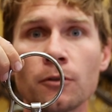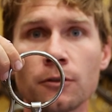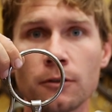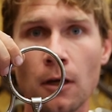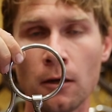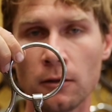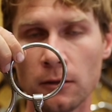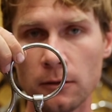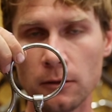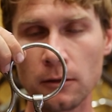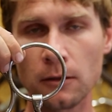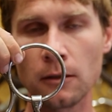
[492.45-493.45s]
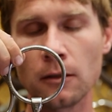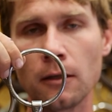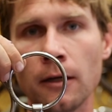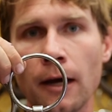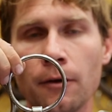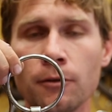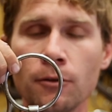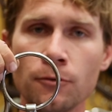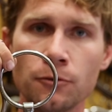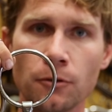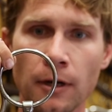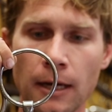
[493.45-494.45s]
subtle in how you
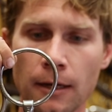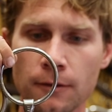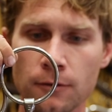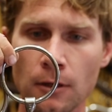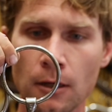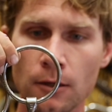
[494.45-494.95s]
use your hands.